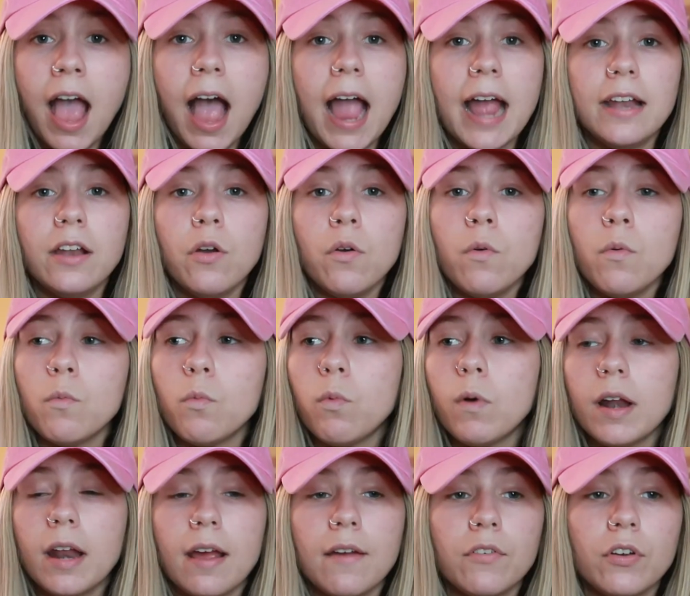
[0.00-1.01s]
I know,
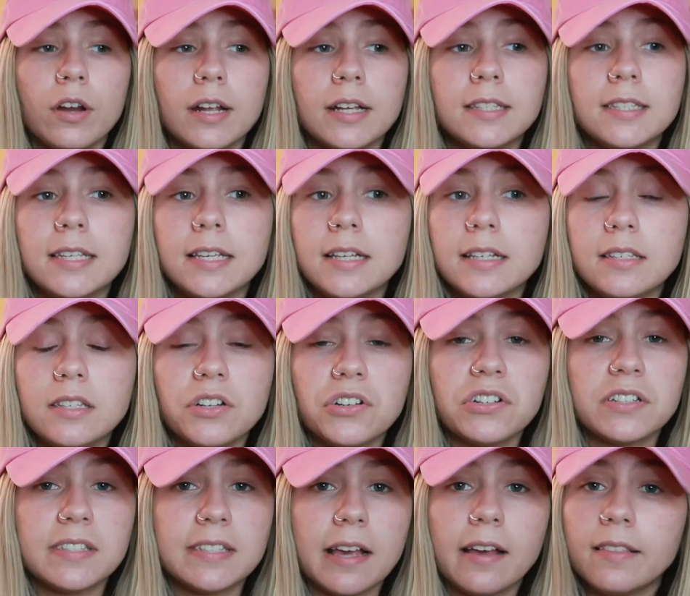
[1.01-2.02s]
whatever, it's
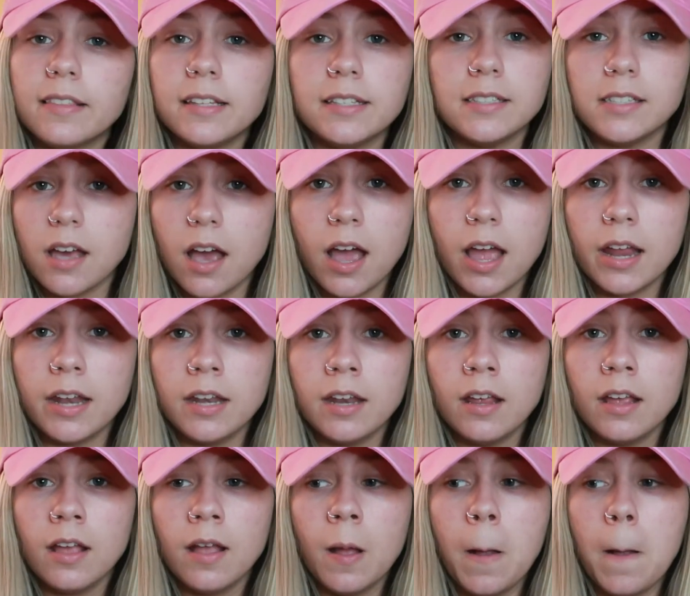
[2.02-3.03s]
easier said than done,